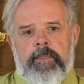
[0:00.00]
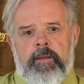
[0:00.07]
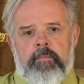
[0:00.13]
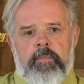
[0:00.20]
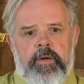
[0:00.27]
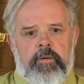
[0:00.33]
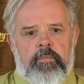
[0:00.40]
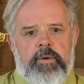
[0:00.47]

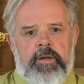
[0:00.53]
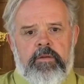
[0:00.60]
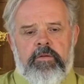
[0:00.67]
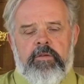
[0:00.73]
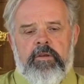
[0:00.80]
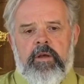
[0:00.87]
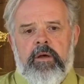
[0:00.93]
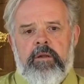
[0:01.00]
bound by the
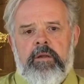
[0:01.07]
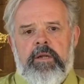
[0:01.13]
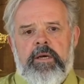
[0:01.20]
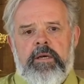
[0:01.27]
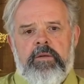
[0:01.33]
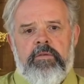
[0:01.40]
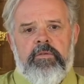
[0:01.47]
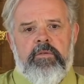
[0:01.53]

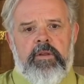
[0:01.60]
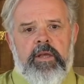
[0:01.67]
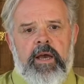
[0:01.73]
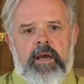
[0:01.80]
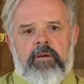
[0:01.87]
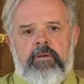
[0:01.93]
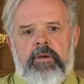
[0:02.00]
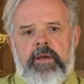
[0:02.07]
skandhas, the
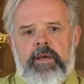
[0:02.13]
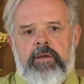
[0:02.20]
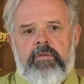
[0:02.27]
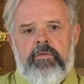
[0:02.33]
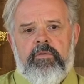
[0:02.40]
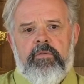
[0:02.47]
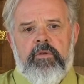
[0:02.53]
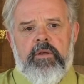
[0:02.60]

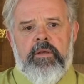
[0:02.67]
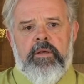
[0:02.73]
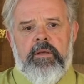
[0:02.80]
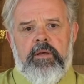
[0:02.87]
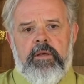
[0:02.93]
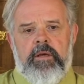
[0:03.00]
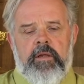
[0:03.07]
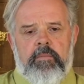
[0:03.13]
aggregates,
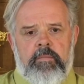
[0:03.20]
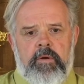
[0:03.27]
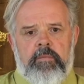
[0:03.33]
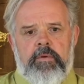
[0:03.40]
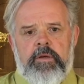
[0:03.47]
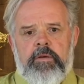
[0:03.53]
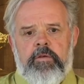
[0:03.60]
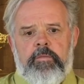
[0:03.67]
and
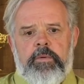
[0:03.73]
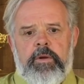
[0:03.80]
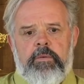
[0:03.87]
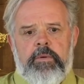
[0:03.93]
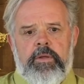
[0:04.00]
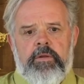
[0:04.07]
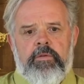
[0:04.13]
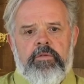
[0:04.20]
maybe
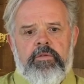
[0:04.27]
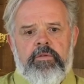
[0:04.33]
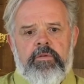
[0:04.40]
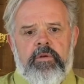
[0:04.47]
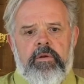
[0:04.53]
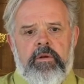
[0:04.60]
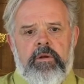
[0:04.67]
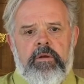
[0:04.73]
experience
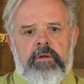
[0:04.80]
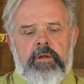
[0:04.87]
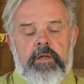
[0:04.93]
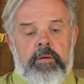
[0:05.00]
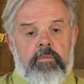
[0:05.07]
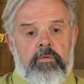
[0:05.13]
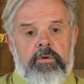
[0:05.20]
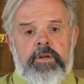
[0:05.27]

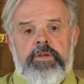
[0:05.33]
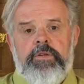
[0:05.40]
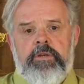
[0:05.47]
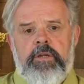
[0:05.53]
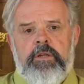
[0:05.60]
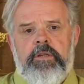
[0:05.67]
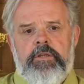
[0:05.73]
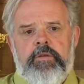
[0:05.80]
liberation
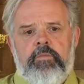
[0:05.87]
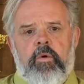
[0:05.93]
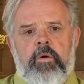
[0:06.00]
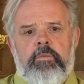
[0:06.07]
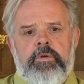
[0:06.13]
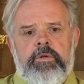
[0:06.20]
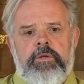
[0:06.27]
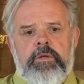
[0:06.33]
in this
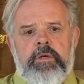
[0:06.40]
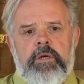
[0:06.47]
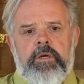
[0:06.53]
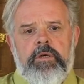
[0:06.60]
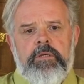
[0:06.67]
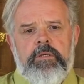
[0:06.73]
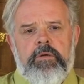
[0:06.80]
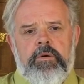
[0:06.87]
moment.
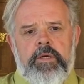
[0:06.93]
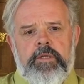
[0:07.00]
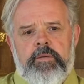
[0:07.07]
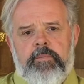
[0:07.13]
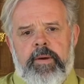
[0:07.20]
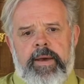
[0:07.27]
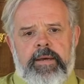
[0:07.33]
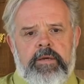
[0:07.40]
So it's a
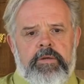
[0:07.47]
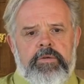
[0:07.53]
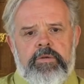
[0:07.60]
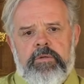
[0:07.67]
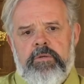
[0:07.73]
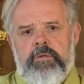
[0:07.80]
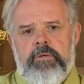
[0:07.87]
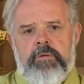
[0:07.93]
package,
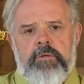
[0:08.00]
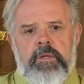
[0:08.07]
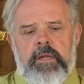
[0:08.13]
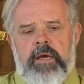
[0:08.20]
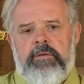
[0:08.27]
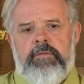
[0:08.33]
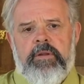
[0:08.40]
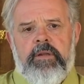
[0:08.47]

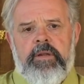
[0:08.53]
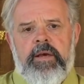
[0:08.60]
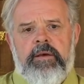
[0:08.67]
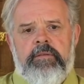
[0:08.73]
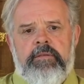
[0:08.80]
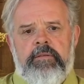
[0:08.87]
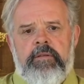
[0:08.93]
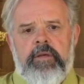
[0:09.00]
life and death,
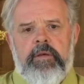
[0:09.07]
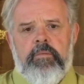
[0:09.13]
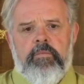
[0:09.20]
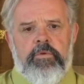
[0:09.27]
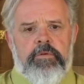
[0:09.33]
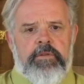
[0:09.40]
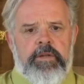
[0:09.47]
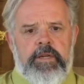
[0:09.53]

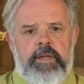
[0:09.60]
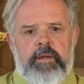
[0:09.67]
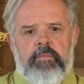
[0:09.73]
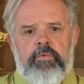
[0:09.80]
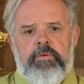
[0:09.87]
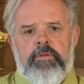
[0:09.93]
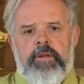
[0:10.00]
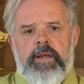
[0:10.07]
breathing in,
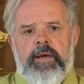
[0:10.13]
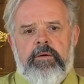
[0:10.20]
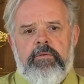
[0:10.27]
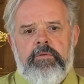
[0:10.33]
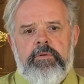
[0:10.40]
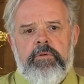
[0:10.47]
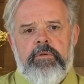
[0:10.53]
breathing out.